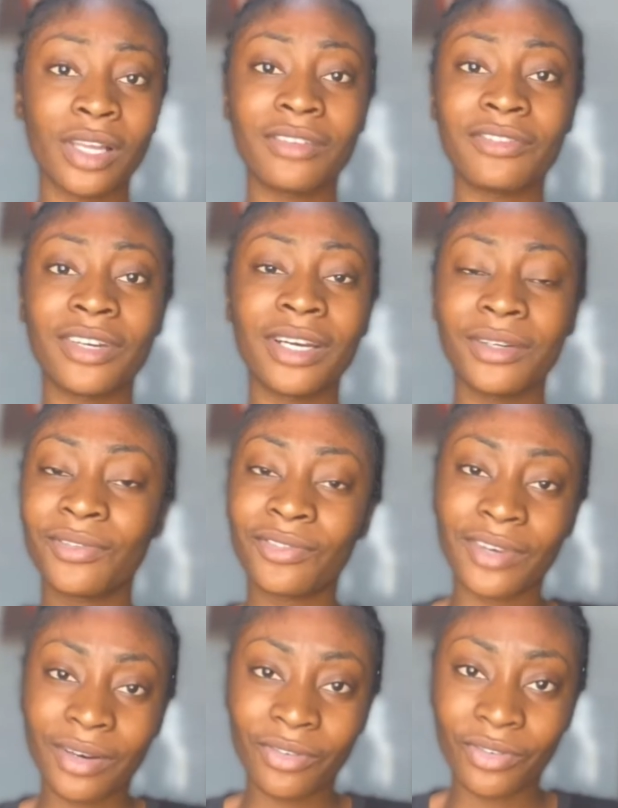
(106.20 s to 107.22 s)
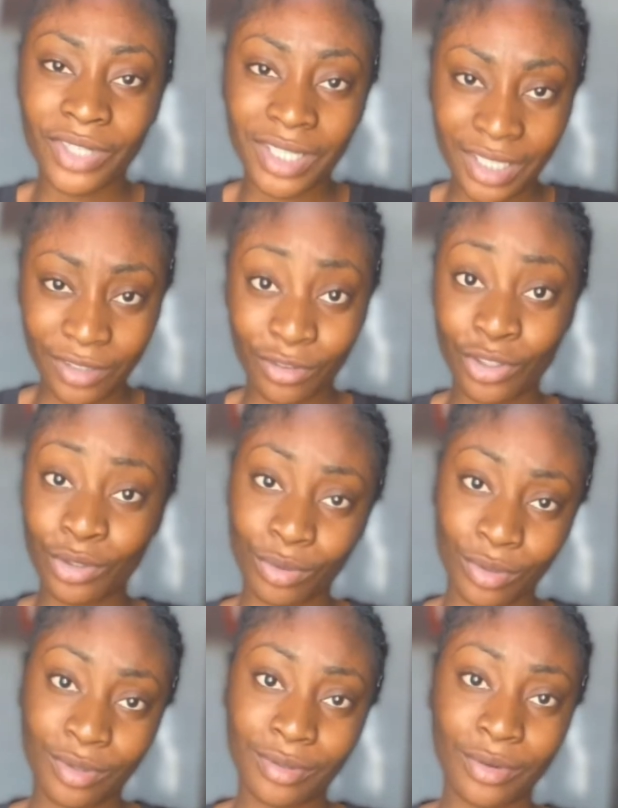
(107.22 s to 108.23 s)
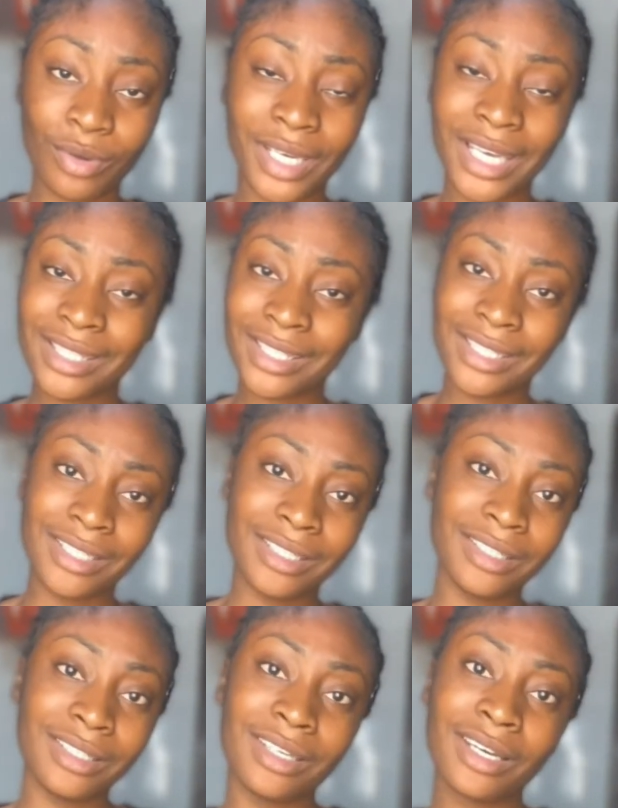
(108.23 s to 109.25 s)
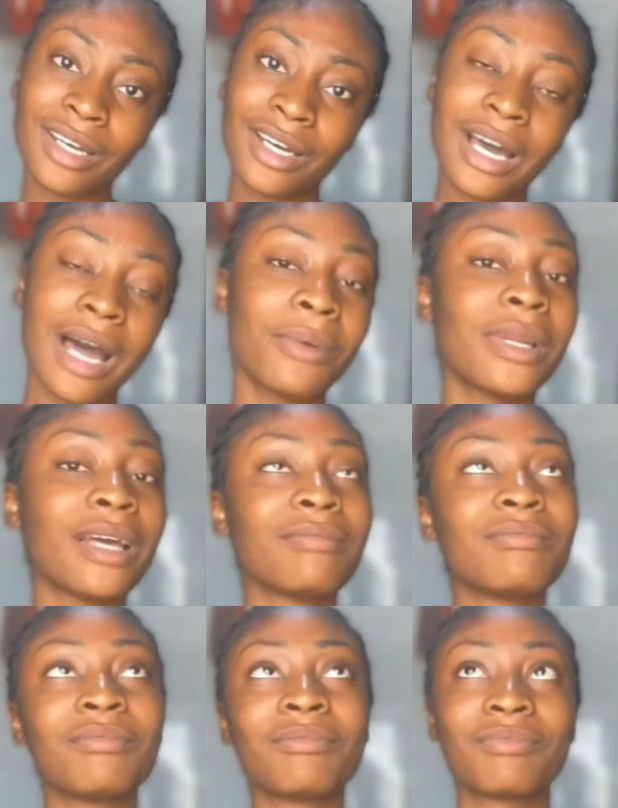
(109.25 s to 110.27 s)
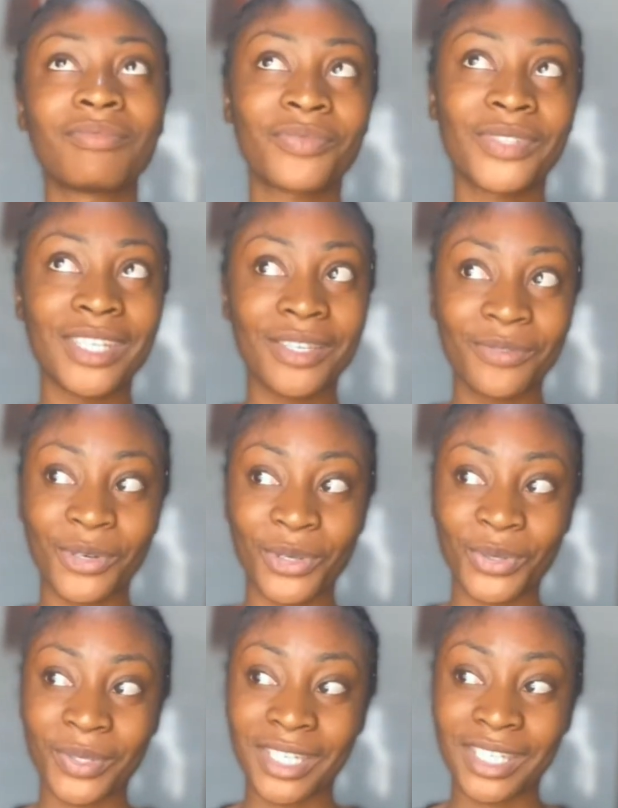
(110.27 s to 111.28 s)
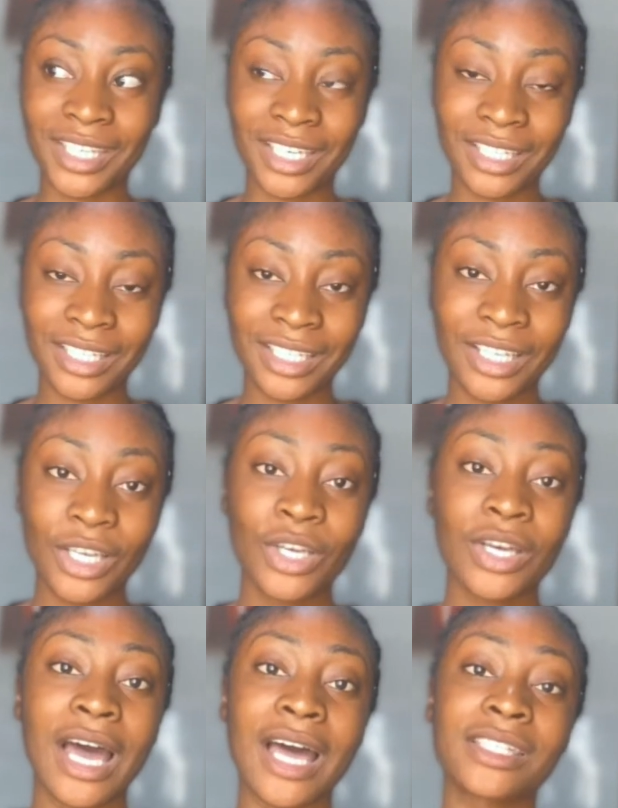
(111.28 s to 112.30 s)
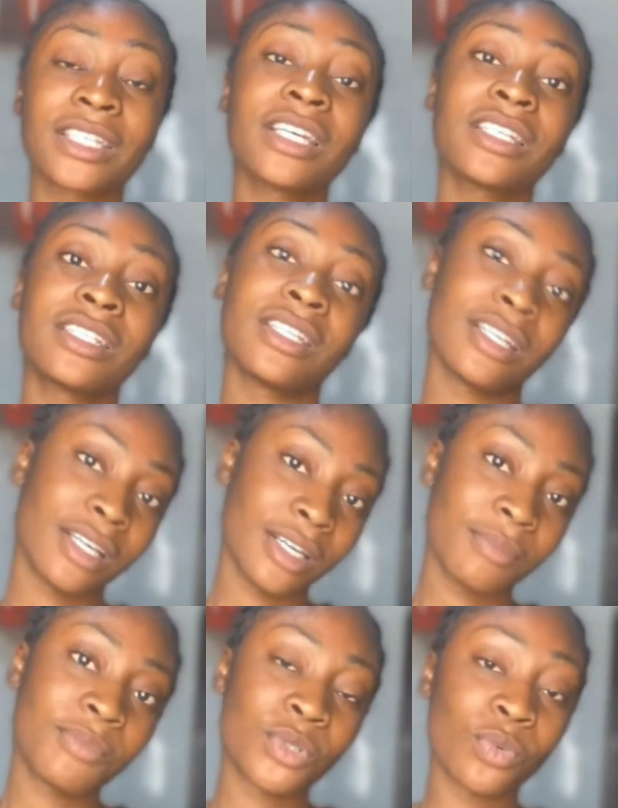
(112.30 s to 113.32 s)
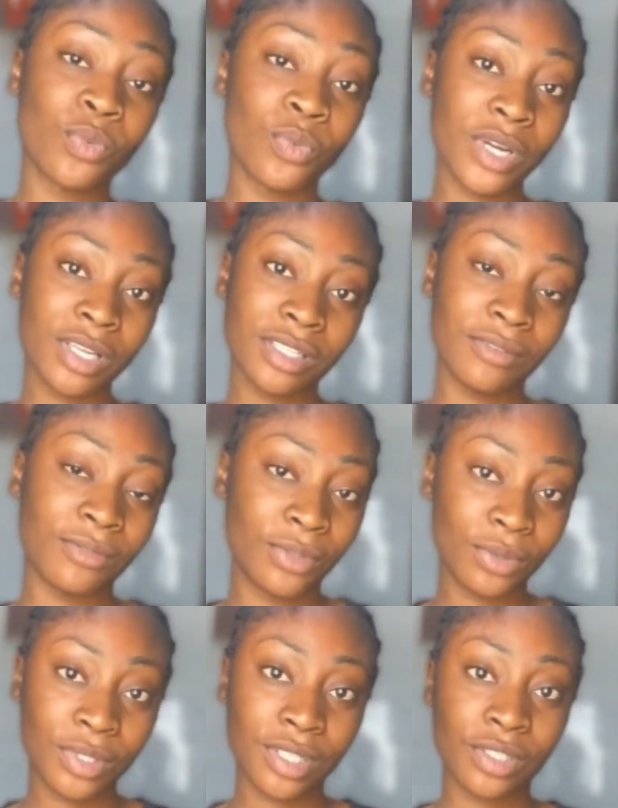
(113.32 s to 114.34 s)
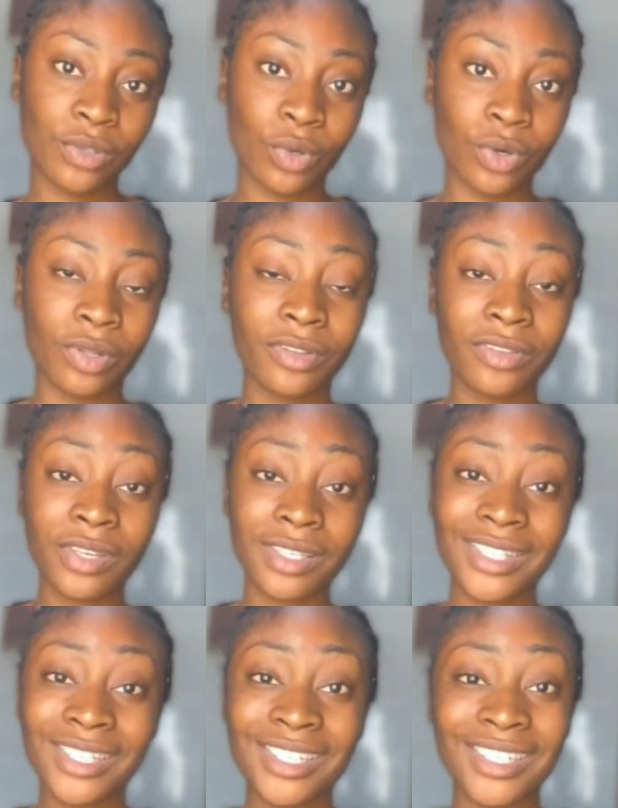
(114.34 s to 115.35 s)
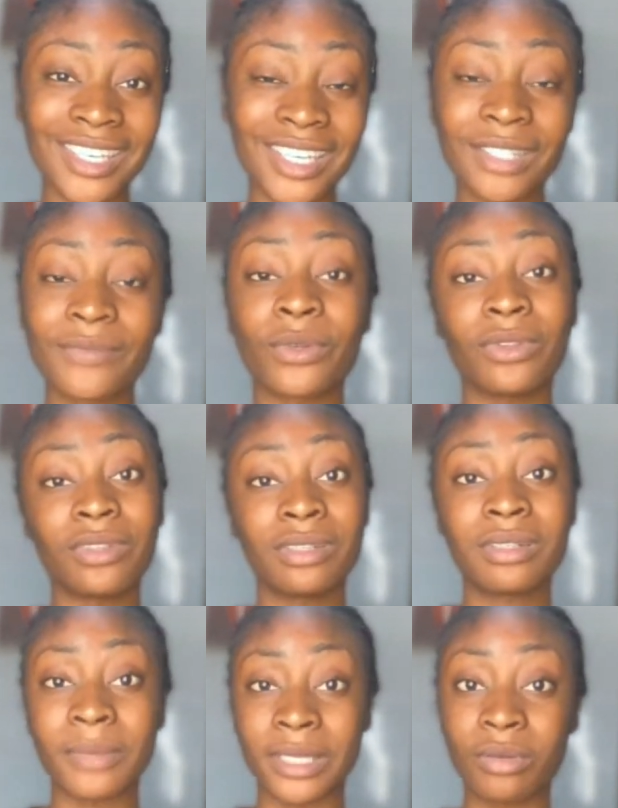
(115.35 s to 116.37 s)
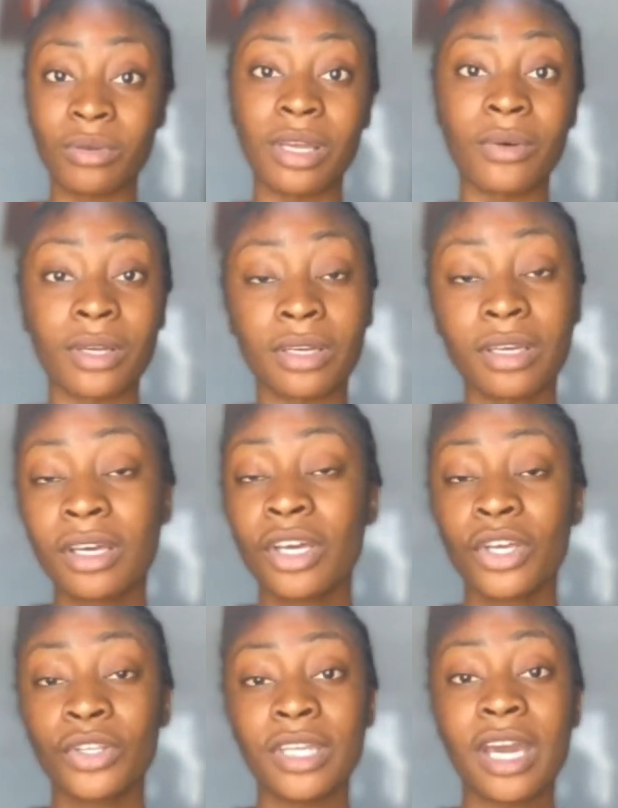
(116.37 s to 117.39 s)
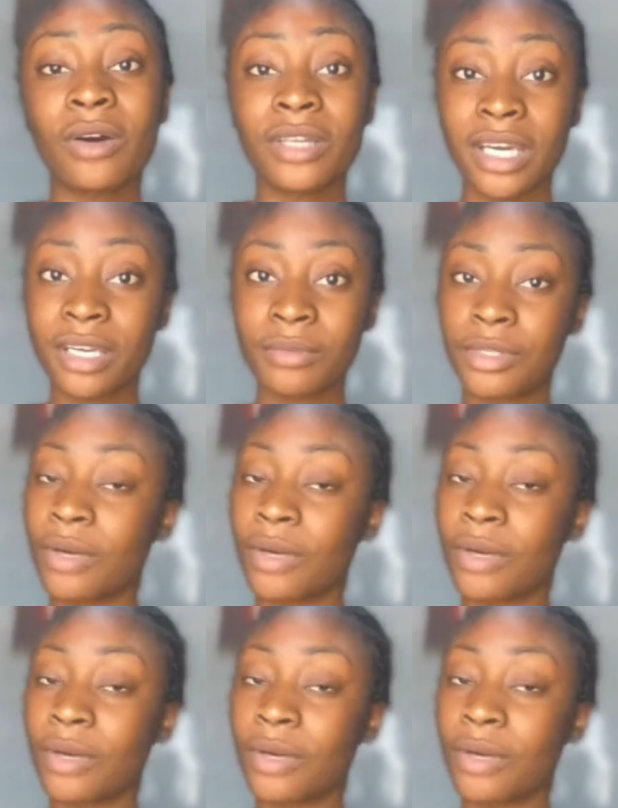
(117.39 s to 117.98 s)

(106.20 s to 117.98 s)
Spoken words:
very, very infused, or get the, how will I say it for you to understand? As in, get the herbs well infused in the oil 30 days for this particular one. There are other herbs that